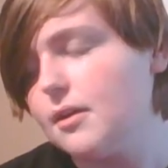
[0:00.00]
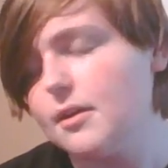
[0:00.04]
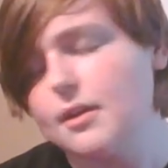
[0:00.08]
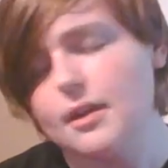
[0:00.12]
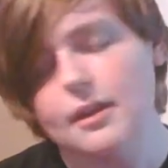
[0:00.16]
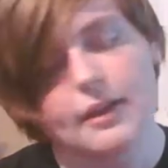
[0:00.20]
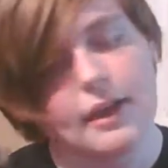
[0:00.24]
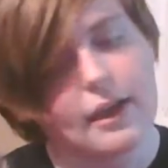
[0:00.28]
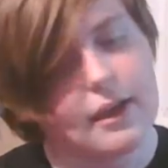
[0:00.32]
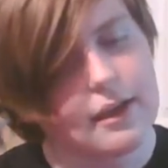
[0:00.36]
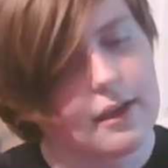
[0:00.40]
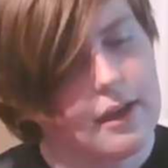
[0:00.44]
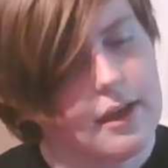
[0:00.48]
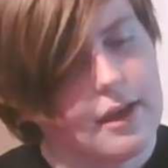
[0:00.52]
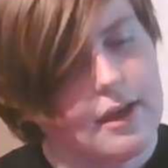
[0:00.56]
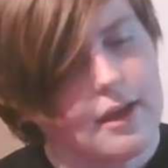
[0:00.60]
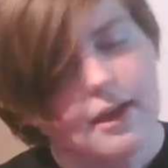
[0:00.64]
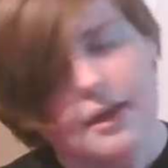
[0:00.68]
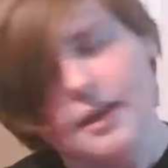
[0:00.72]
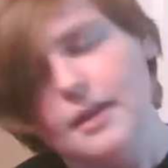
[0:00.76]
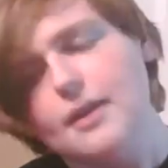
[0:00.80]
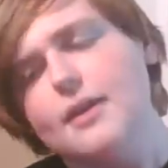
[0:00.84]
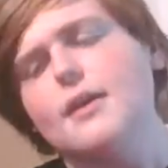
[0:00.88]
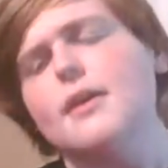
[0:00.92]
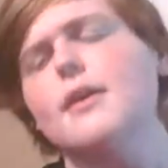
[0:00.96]
like,
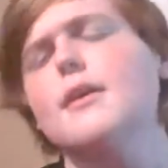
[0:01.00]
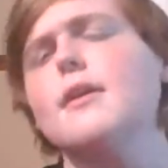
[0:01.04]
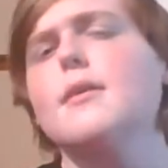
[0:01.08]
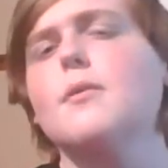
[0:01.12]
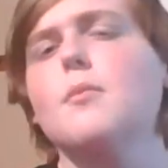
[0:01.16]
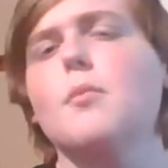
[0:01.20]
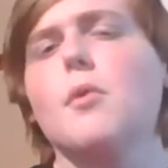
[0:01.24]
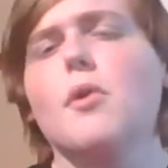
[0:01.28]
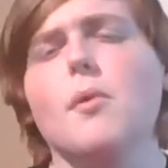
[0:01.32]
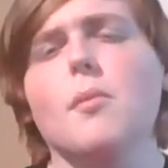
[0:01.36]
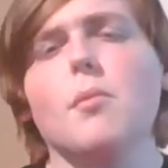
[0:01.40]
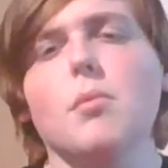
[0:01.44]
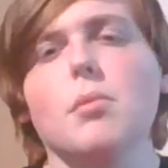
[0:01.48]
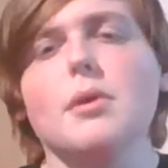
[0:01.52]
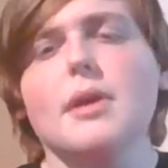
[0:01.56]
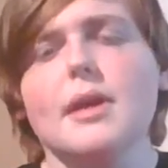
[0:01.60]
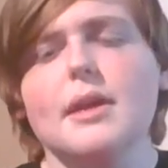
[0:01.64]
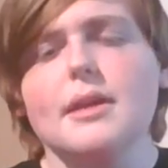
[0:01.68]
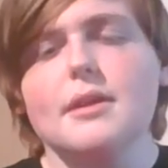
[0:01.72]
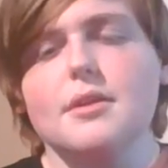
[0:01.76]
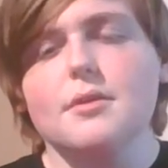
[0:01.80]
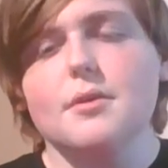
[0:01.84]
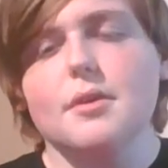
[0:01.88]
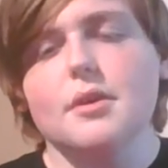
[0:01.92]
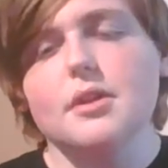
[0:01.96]
well, we'll
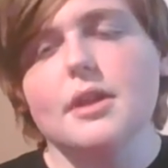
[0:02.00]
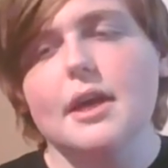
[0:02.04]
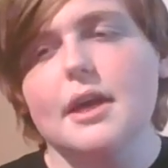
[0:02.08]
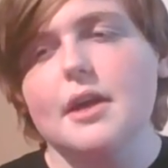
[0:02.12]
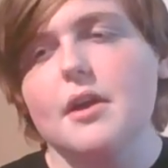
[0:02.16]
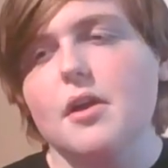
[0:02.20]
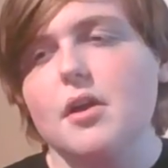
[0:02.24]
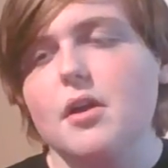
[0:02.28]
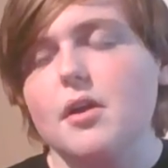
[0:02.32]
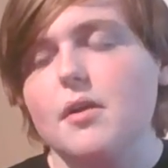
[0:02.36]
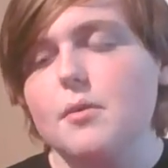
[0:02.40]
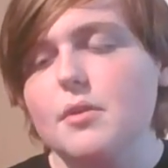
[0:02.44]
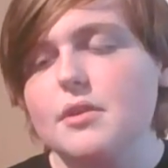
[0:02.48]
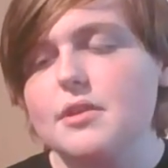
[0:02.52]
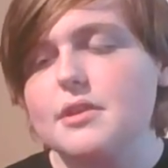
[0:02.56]
get into it later